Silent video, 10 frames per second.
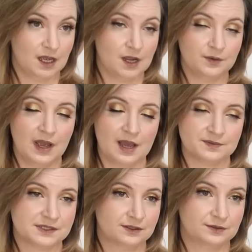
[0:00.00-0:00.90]
I would
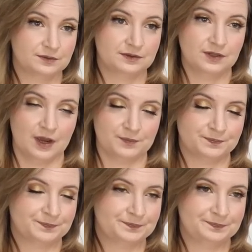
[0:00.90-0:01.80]
absolutely no.
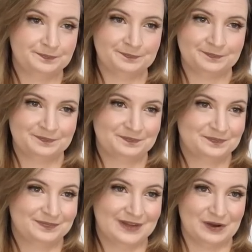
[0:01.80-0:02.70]

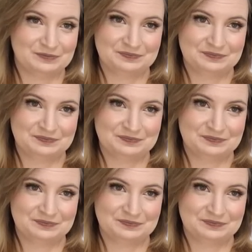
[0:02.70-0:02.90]
No.